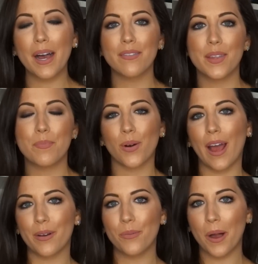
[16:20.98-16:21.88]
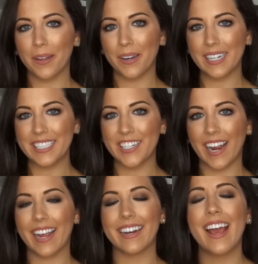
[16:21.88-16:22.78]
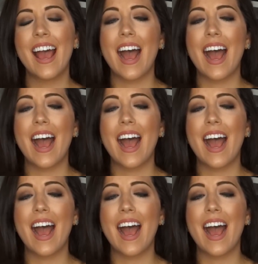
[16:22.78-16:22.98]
of the Prada wallet on a chain.